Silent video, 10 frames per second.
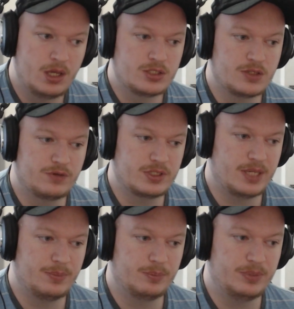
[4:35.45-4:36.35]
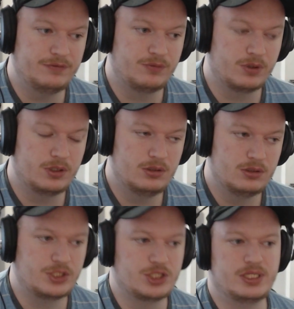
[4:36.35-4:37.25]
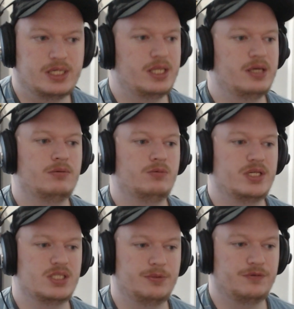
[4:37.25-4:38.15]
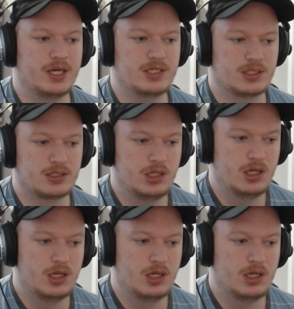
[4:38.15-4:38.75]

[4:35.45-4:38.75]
So for example, b4, let's just say they waste the move, a6.